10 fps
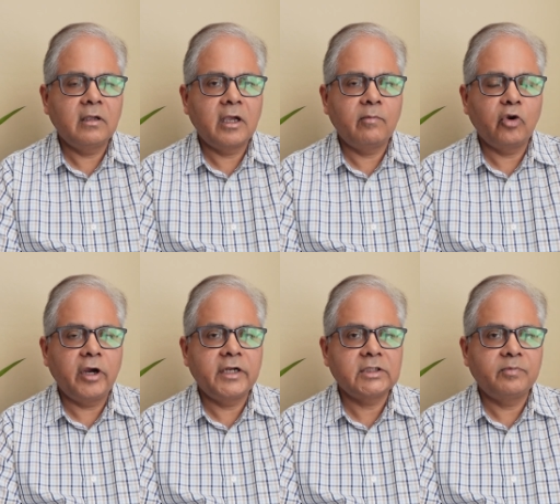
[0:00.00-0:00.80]

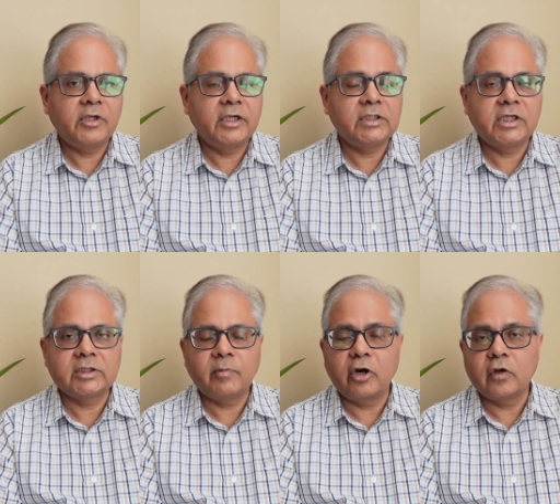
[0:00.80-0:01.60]
employed as a PhD as
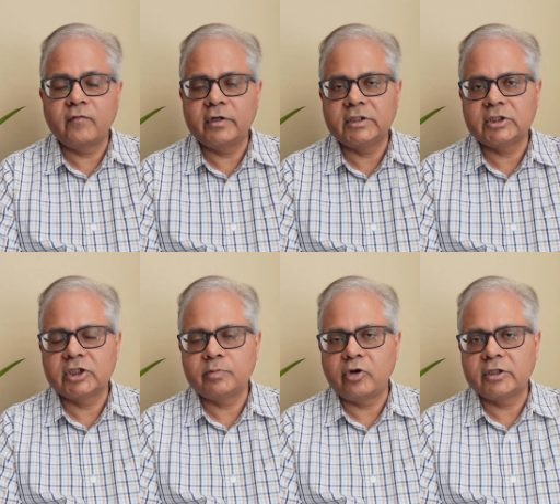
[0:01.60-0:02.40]
part of a
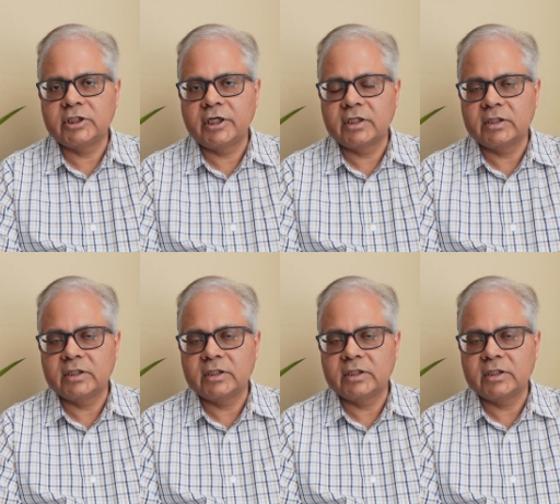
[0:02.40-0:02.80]
research project.